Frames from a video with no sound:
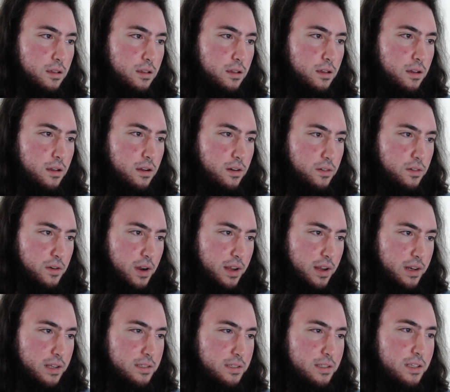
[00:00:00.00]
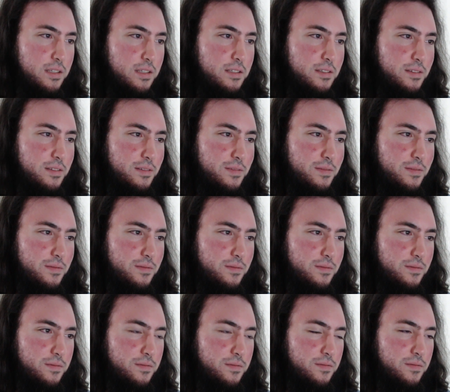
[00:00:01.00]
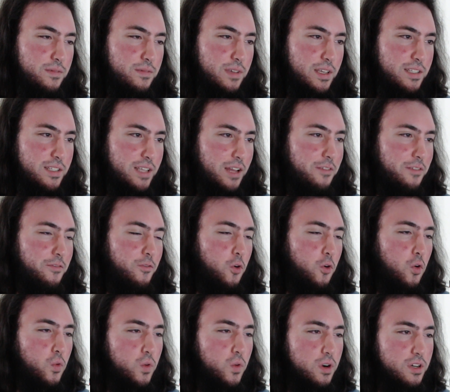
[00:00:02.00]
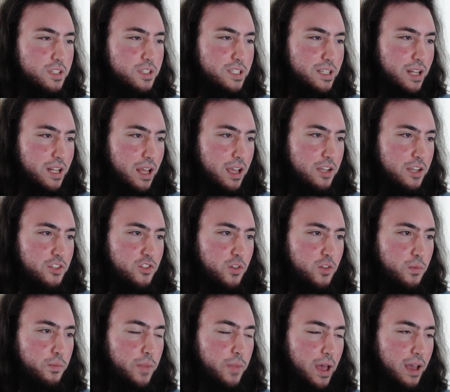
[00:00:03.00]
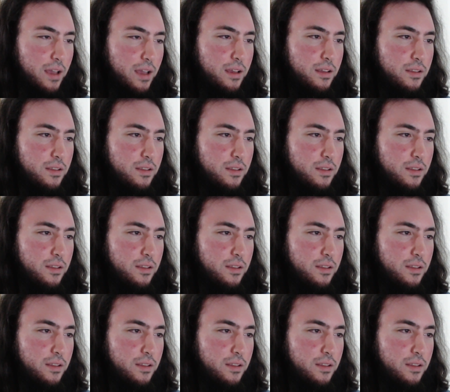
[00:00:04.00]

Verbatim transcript: Alright, is this... Is that forward slash or back?